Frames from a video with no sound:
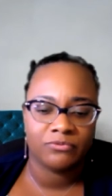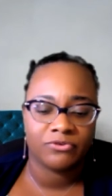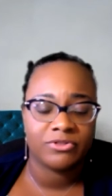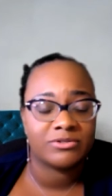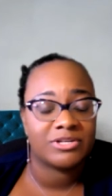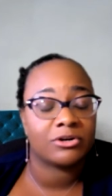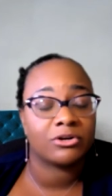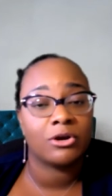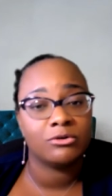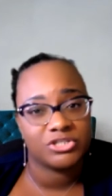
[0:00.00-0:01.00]
for those that are
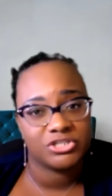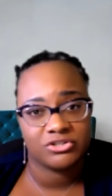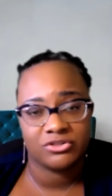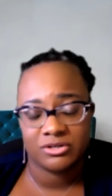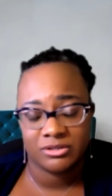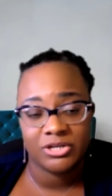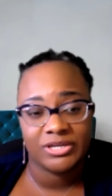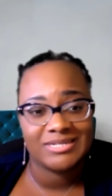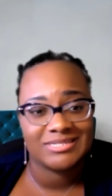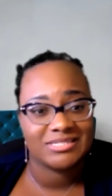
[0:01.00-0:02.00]
coaches or that are
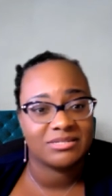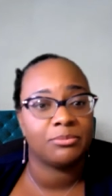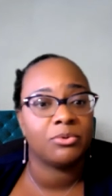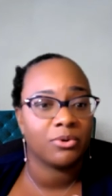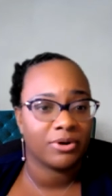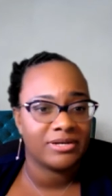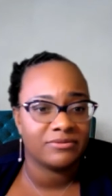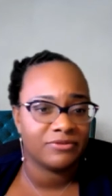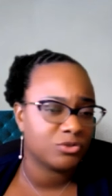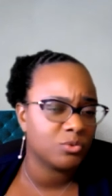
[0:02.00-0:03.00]
looking to support individuals,